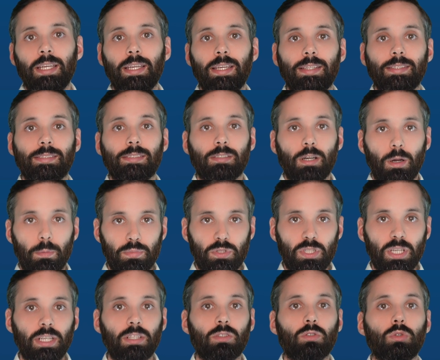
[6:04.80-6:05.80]
is
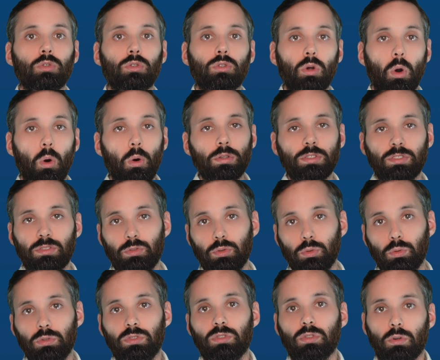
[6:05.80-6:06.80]
subject to those
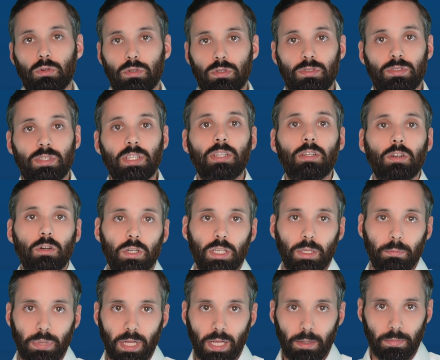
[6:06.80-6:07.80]
two social
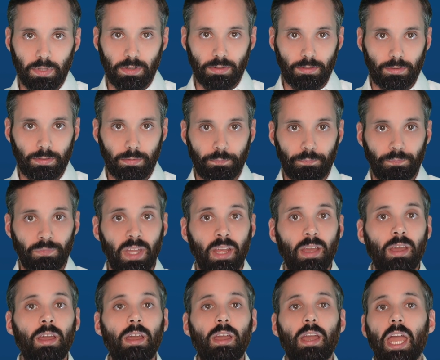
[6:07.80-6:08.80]
security payments.
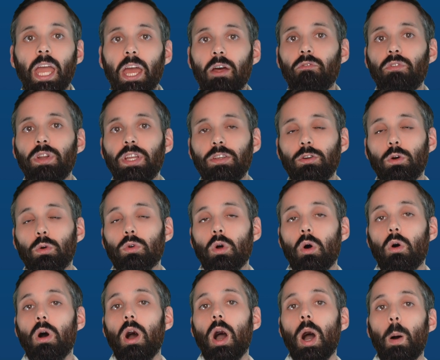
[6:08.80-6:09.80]
Every
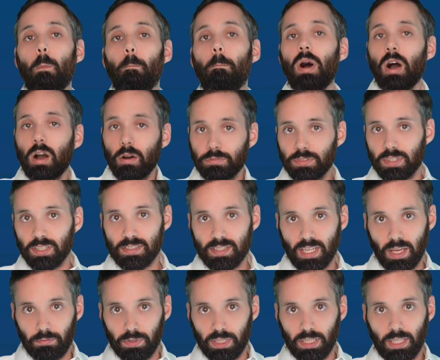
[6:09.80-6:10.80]
euro above the
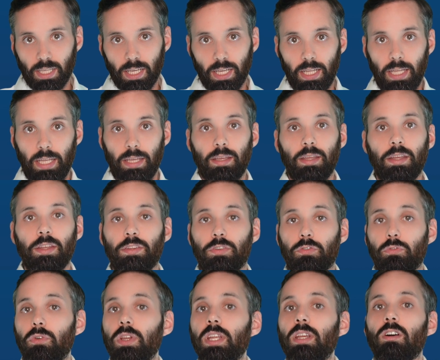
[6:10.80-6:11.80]
7K is
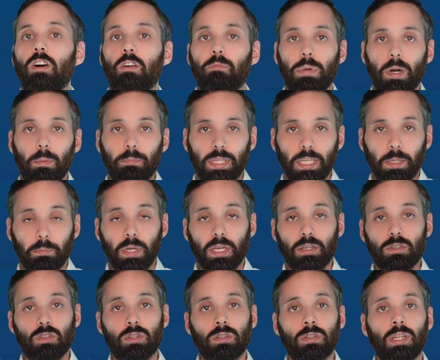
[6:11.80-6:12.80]
free of public
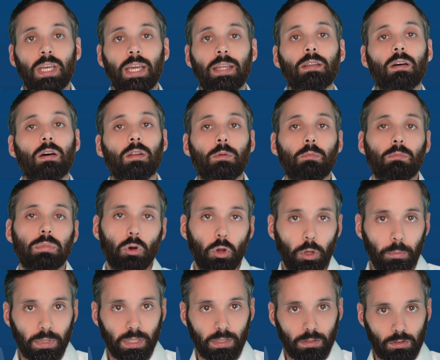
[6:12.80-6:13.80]
pension and
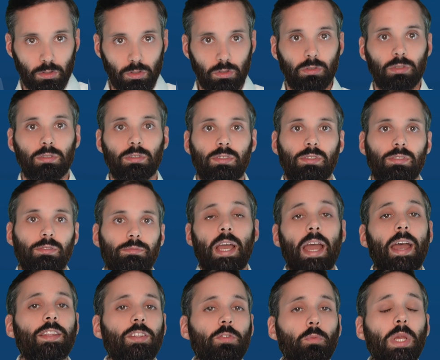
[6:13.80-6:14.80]
unemployment insurance.
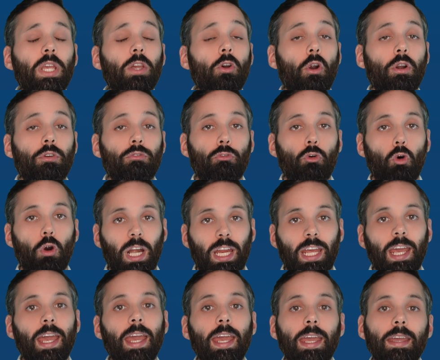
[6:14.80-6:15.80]
As we earn
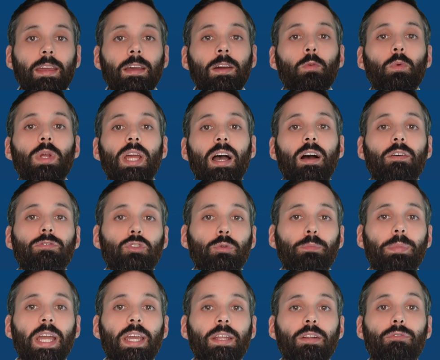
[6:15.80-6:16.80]
4K, we have to
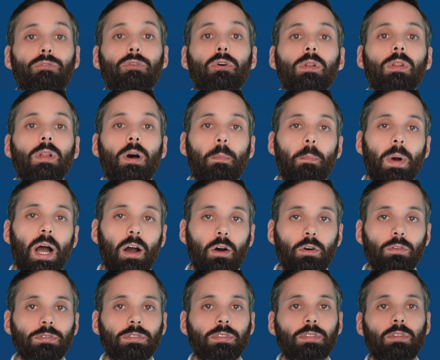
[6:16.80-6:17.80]
pay the full
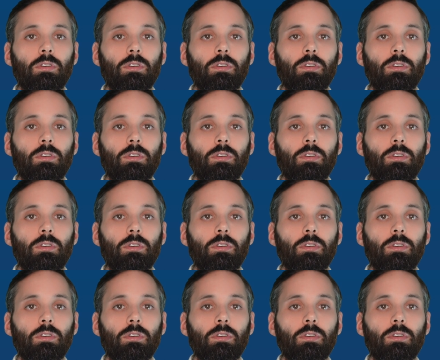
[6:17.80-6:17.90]
amount